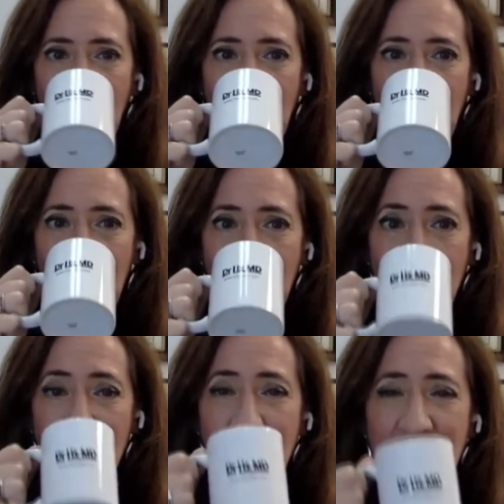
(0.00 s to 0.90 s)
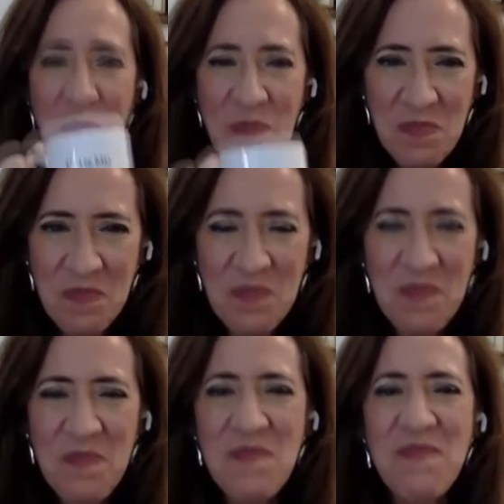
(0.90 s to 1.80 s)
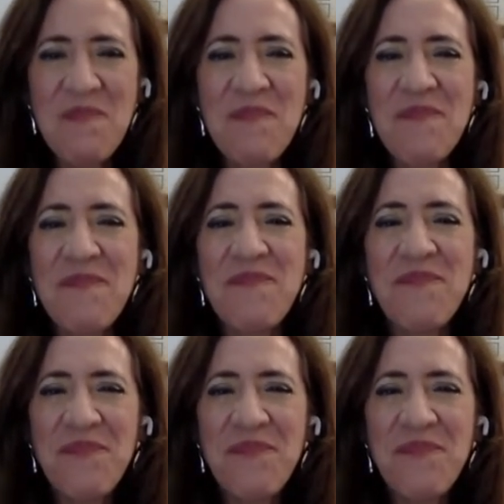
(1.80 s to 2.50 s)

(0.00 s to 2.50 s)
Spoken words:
This person isn't speaking.